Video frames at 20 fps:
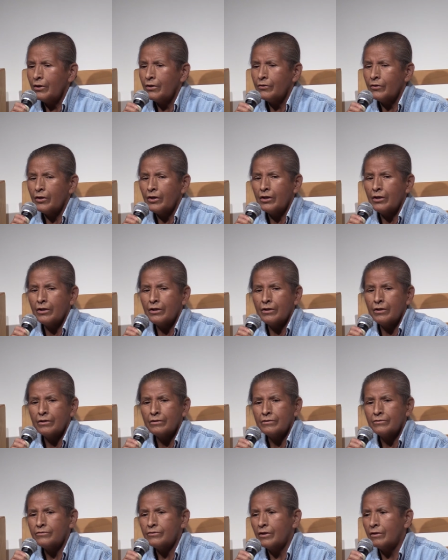And
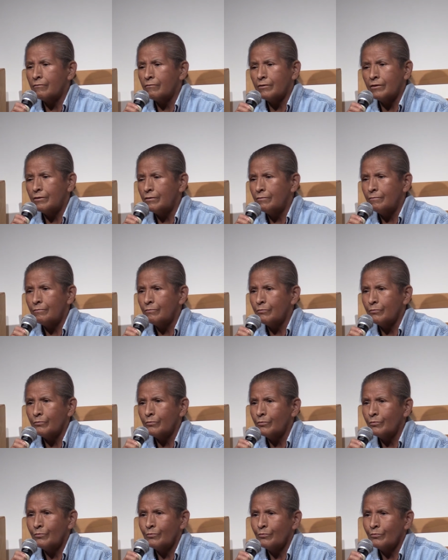then several,
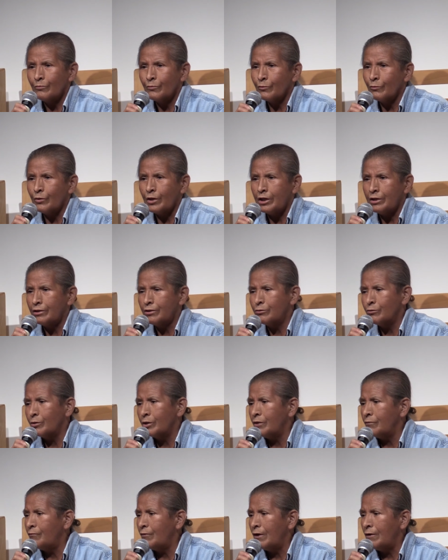well,
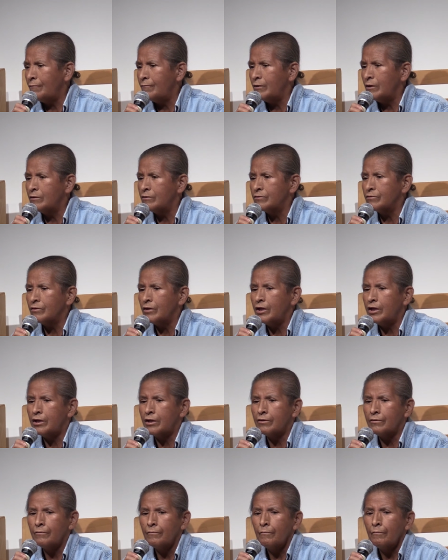25 years
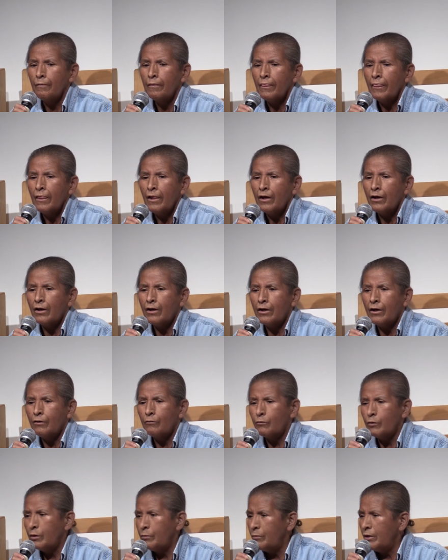later, uh,
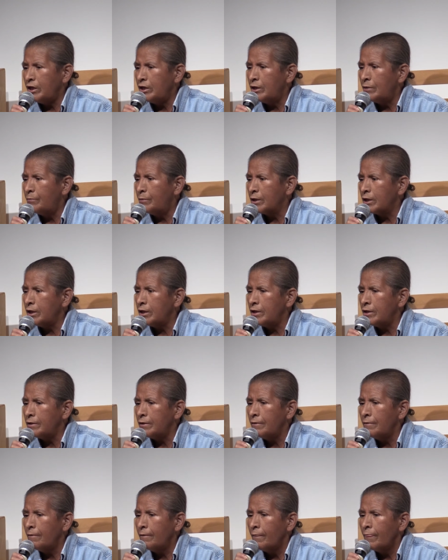we meet up
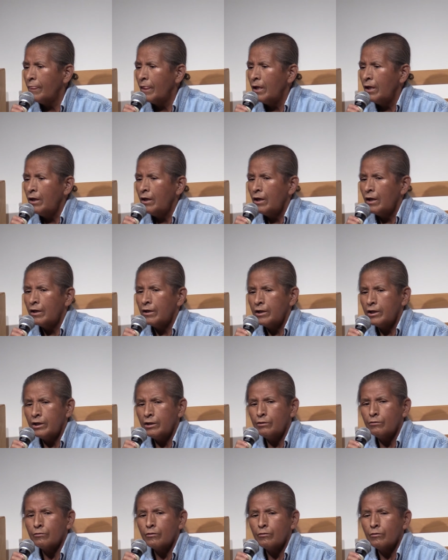again. And
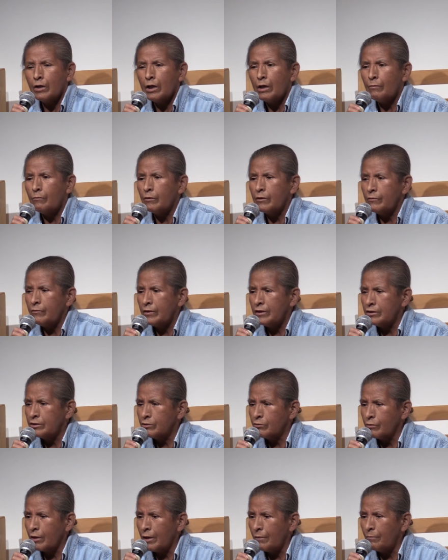he grew up with
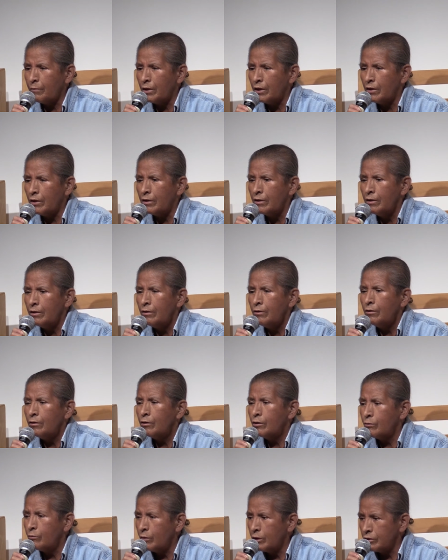his grandpa,
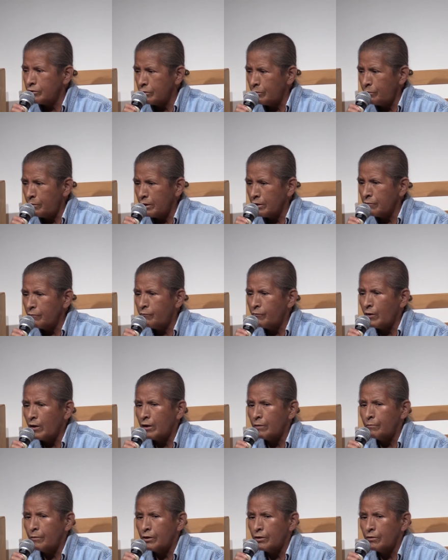who was a big
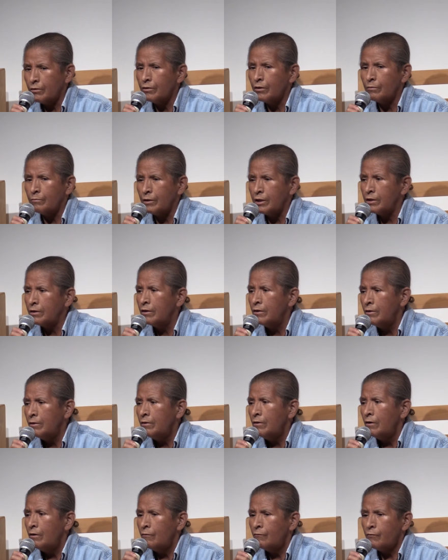farmer. I
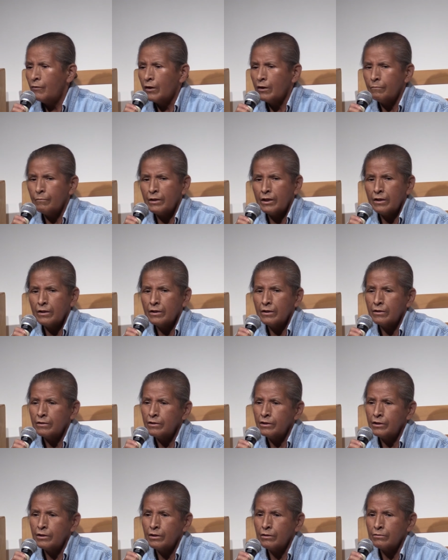mean, farming,
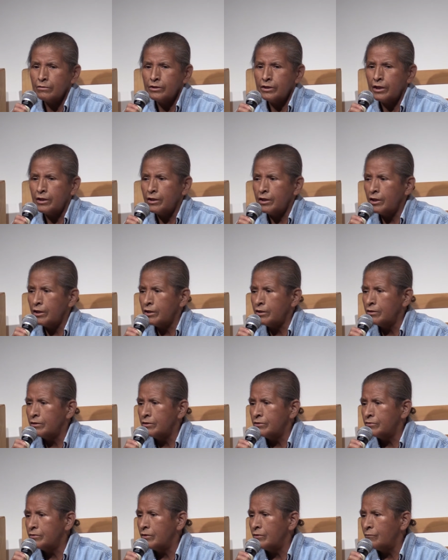you know, 10
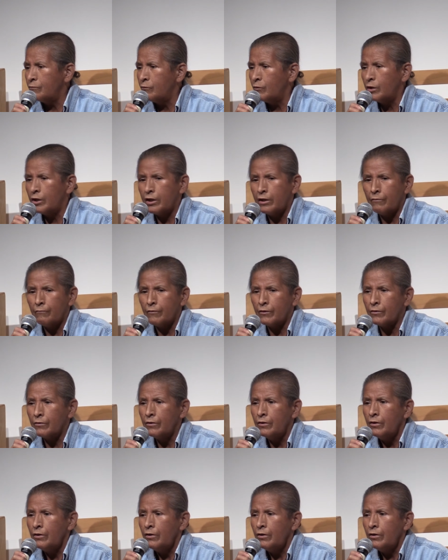acres of whatever.